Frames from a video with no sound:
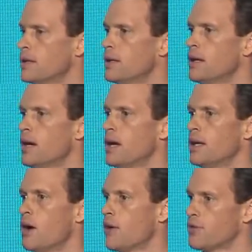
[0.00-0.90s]

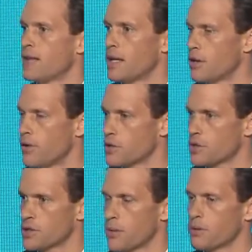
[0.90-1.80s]
And often that innovation
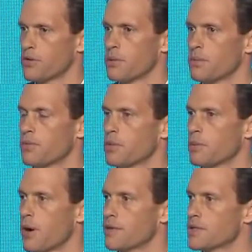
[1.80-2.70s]
is coming from the
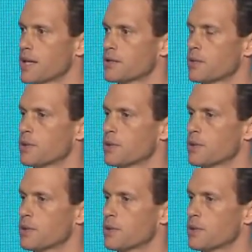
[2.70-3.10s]
private sector,